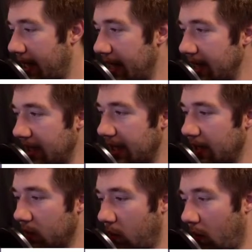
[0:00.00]

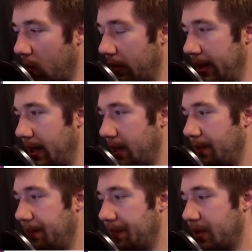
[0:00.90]
Alien
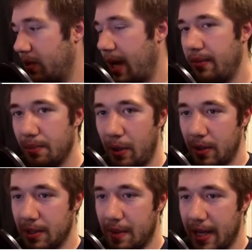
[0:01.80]
Warrior. So I haven't
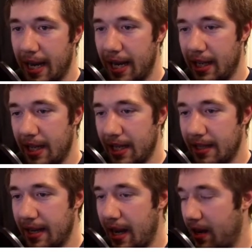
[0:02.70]
pulled as many
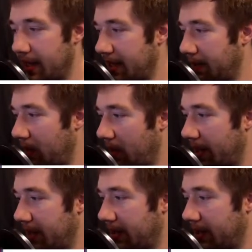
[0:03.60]
aliens now at this
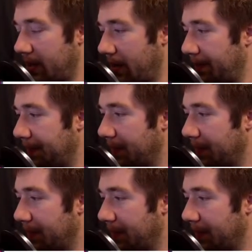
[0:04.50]
point, so